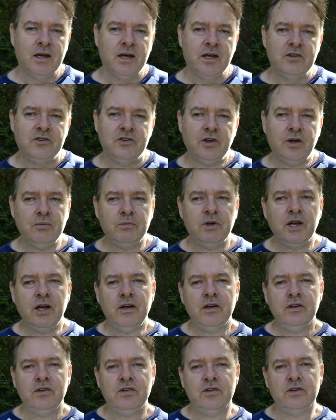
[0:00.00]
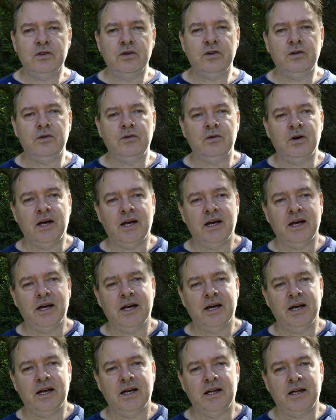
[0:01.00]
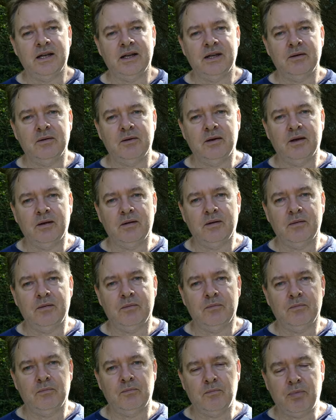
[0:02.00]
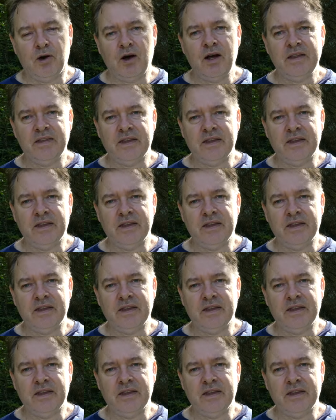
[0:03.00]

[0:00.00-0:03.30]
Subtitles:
So I'm going to buy